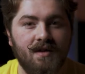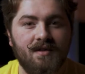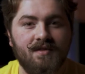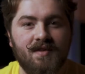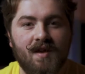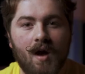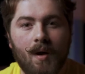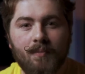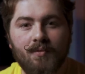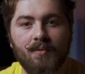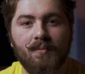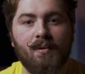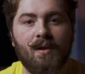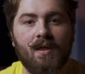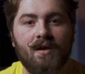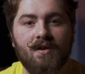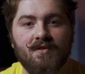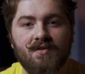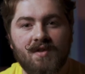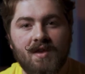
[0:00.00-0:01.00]
to help the
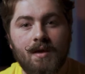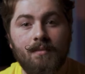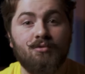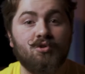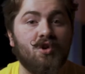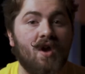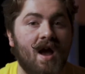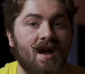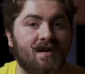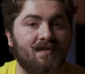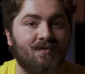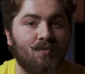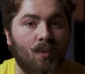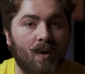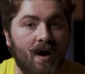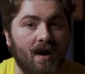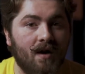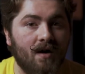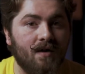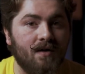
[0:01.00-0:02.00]
players keep track of
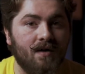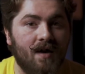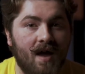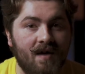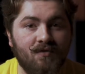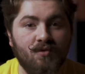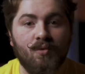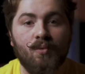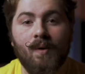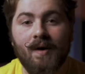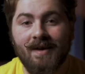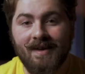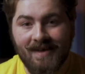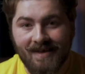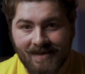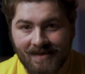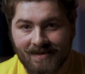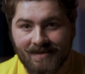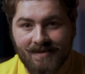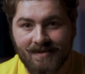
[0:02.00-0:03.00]
where everyone
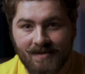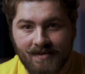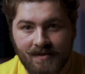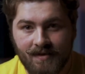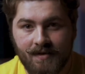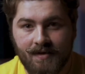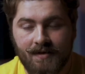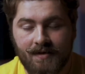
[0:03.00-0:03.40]
is.